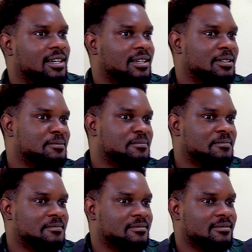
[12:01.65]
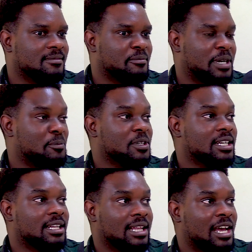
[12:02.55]
But I'm really
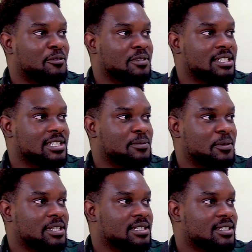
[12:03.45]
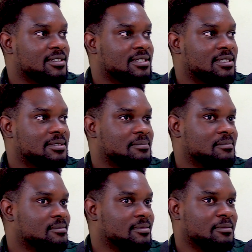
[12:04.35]
glad for this experience, because
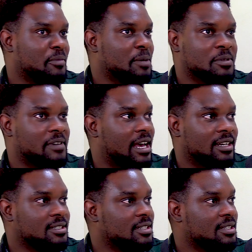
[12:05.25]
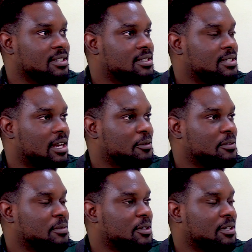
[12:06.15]
maybe if I hadn't done this, I would have
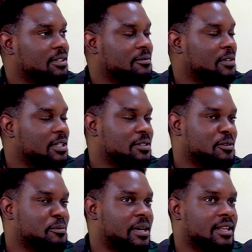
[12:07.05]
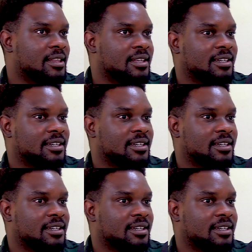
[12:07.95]
been on a very different path.